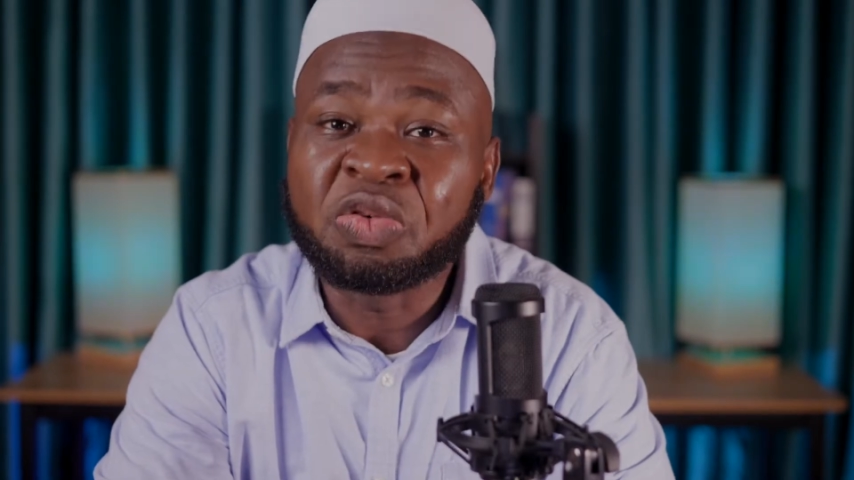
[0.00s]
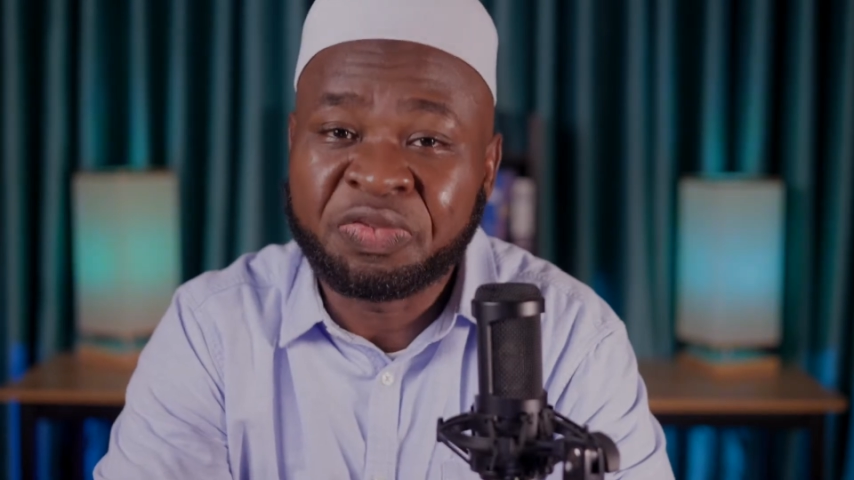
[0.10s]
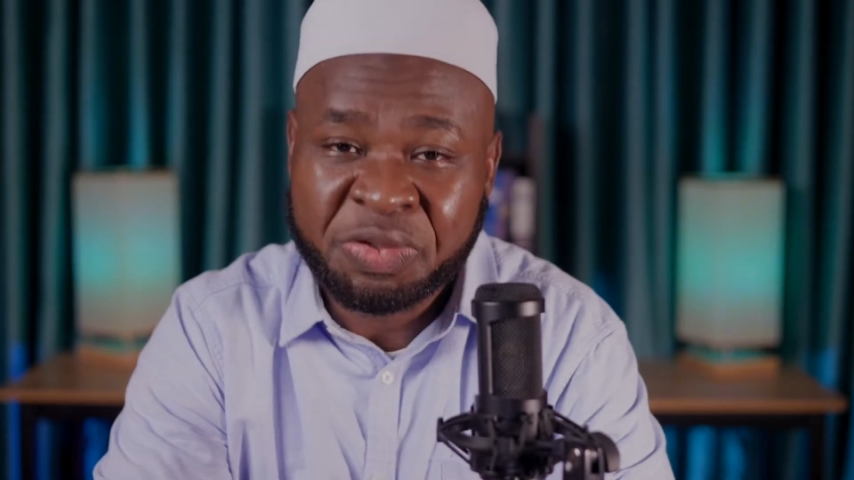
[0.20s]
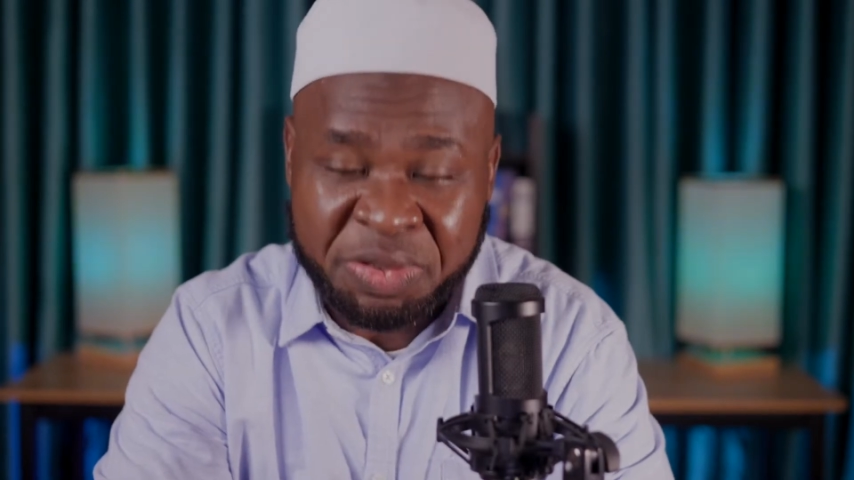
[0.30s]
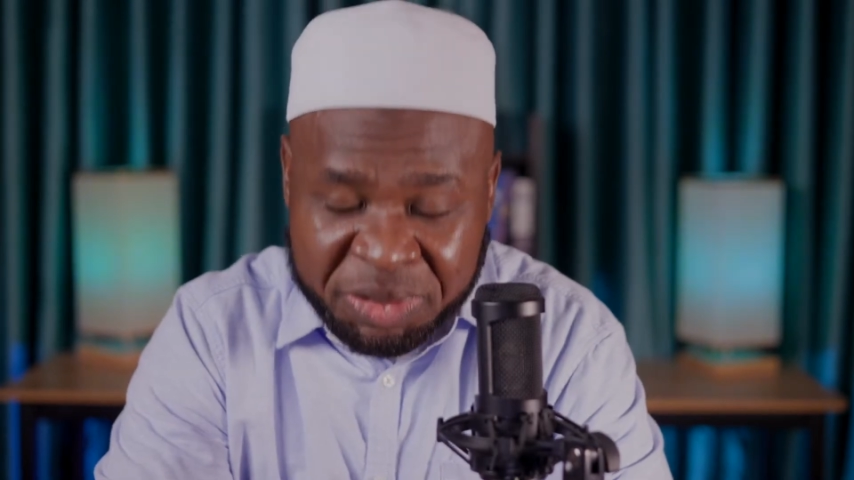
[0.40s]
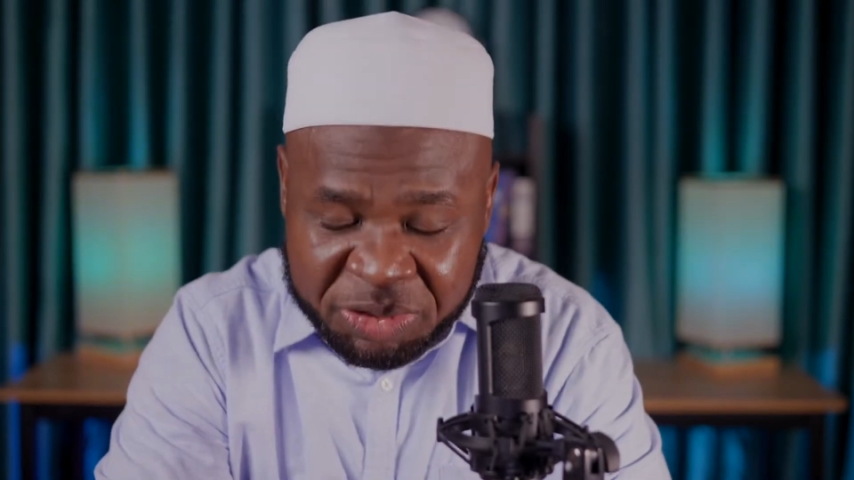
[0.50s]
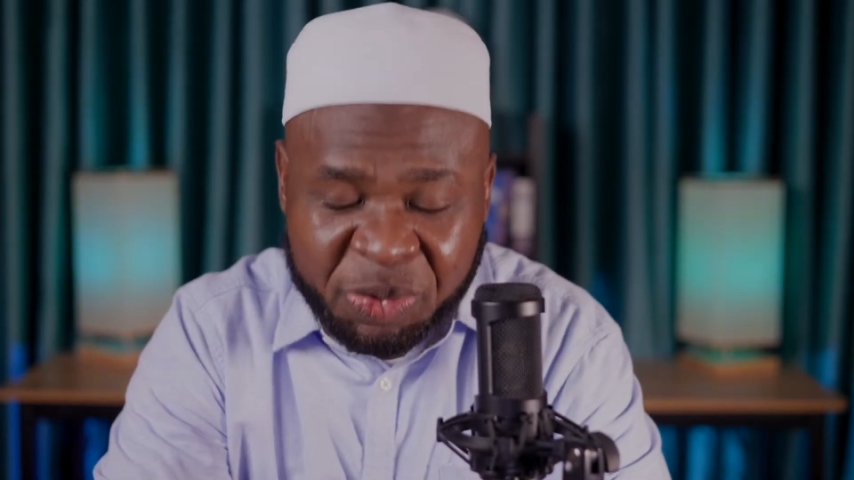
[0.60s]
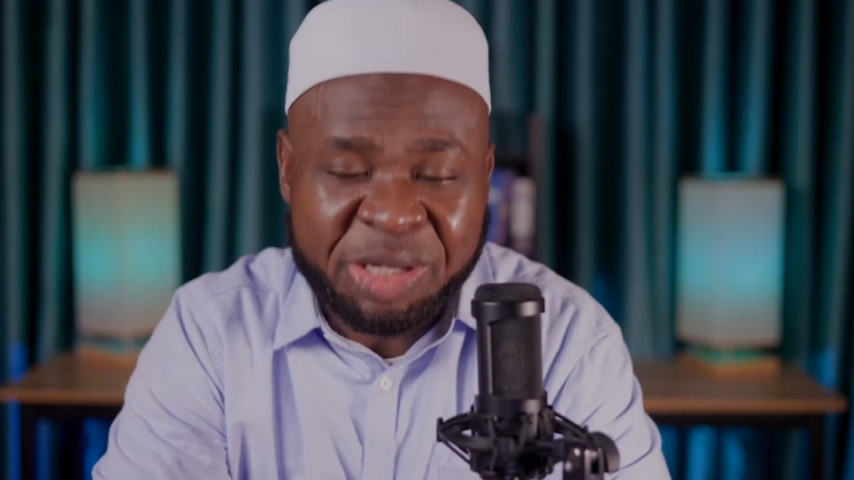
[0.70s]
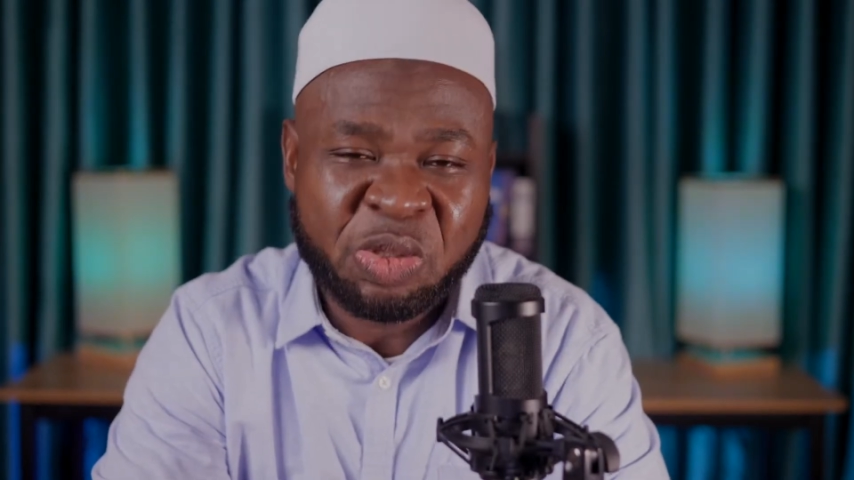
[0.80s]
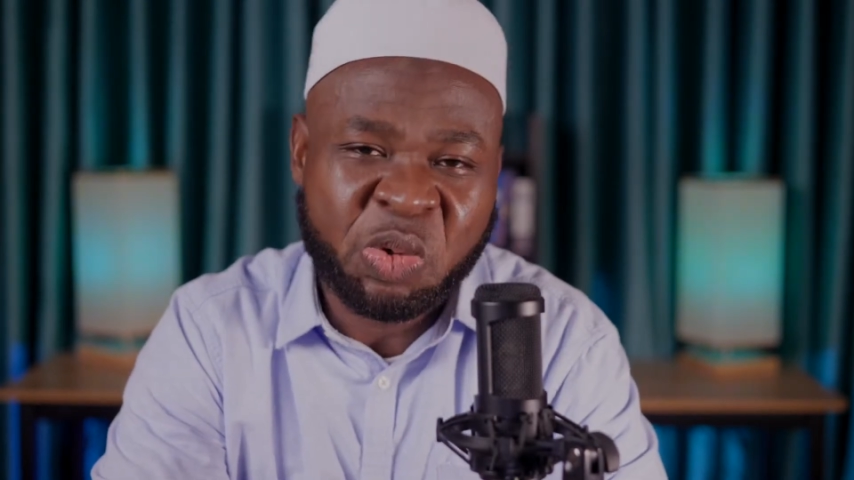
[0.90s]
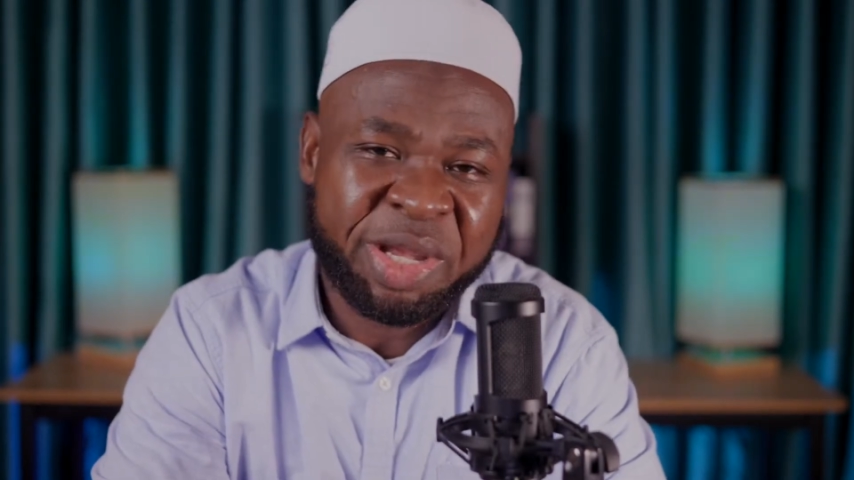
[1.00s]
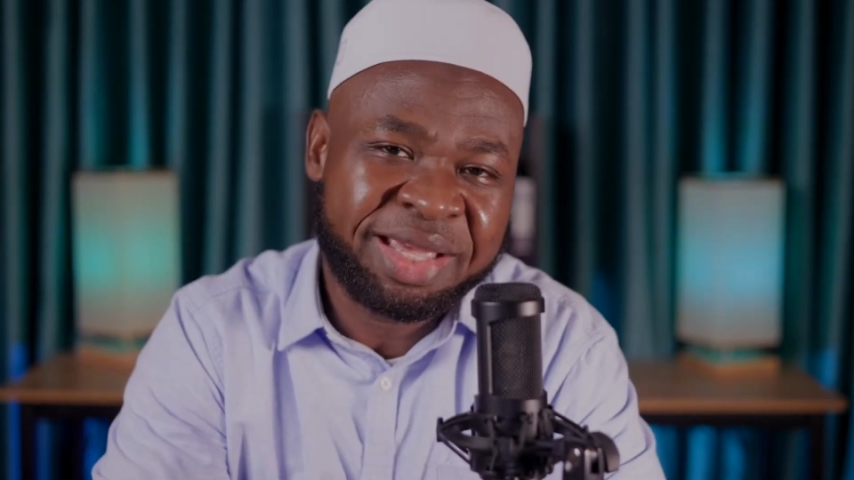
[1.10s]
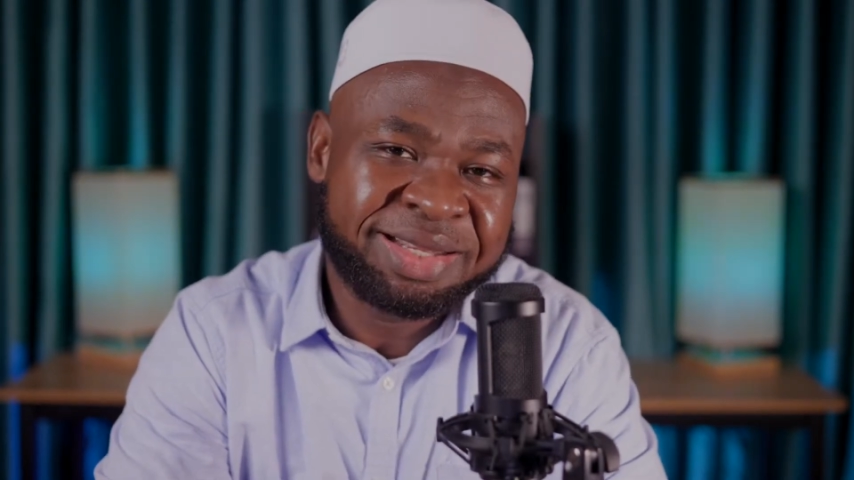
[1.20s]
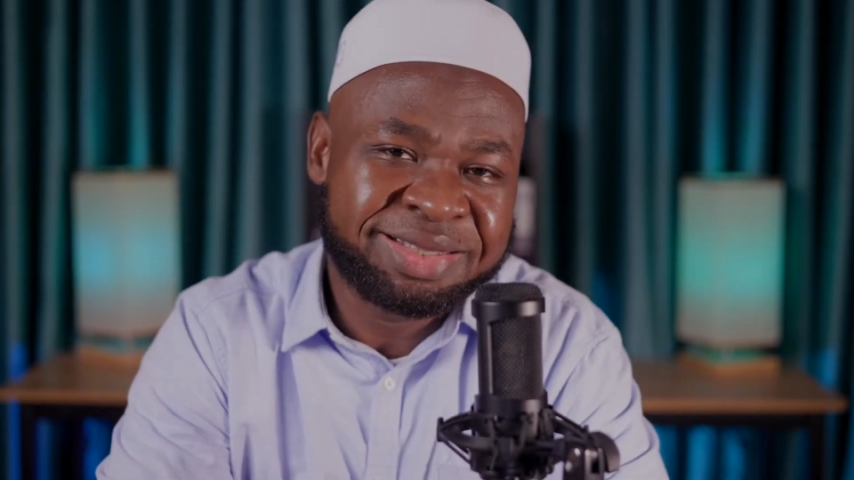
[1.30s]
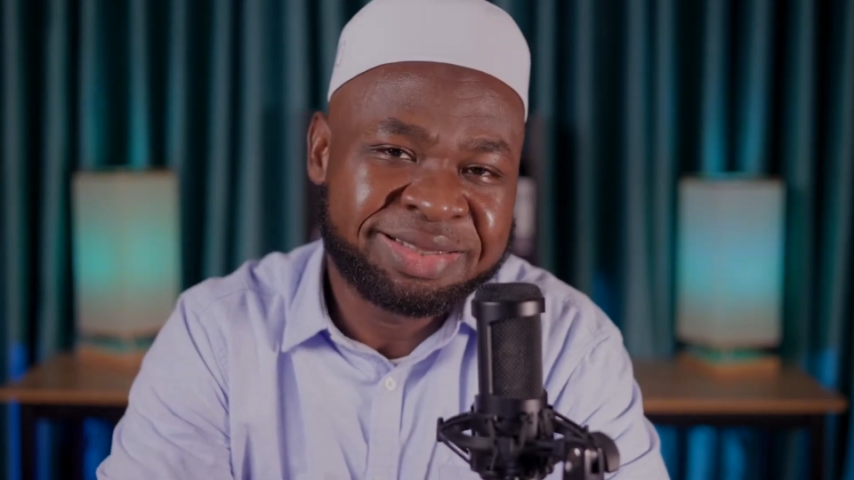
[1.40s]
focus when doing
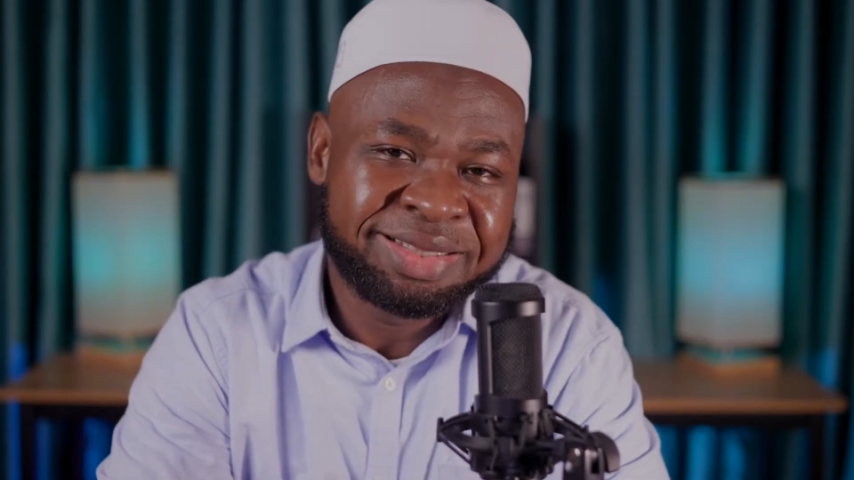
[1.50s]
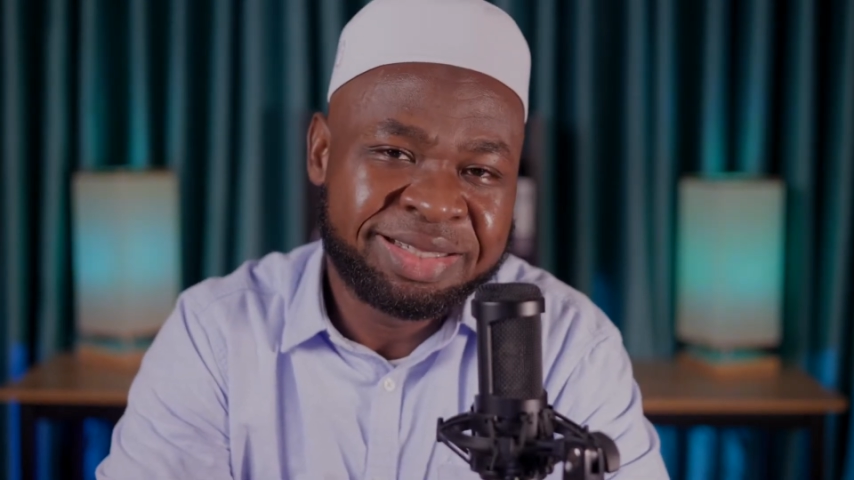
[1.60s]
it,